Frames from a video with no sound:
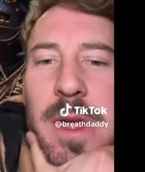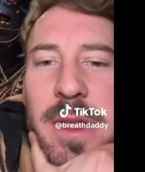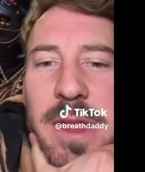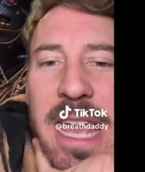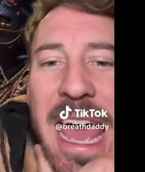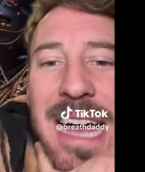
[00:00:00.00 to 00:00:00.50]

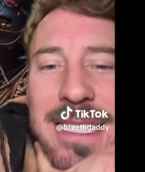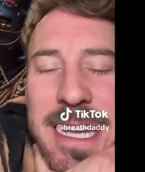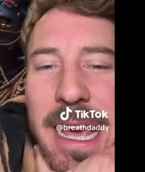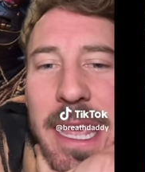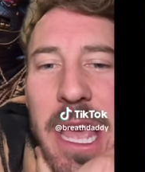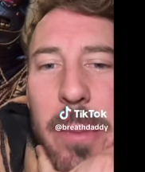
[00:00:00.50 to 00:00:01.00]
The
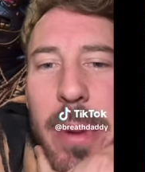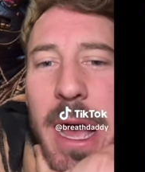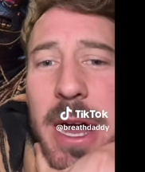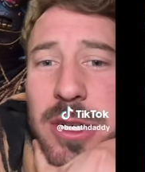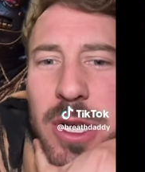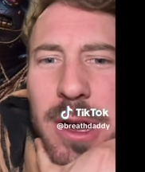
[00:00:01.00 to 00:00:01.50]
Aztec
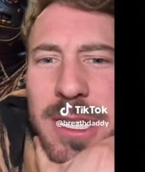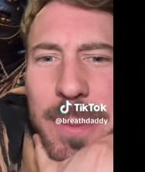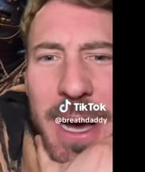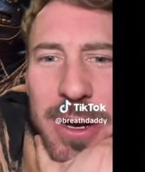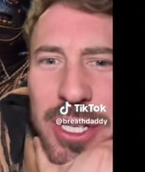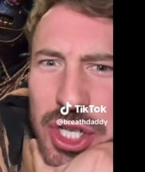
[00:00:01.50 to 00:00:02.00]
Empire talked
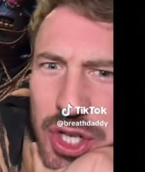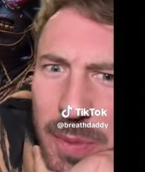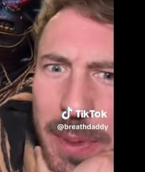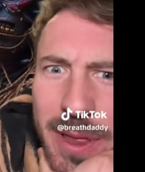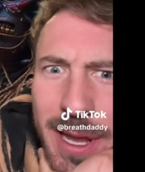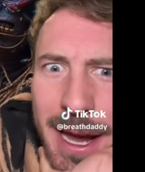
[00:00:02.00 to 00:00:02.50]
about a
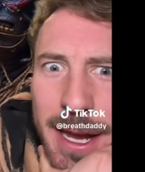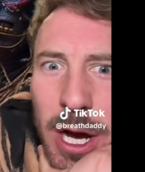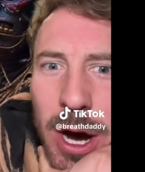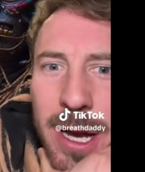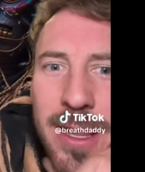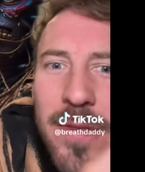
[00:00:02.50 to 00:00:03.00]
serpent-like
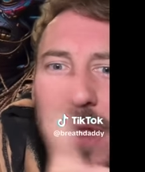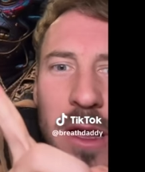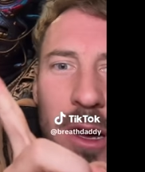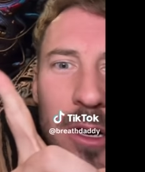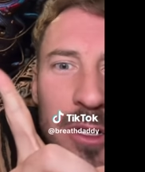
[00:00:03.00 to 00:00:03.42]
god that they called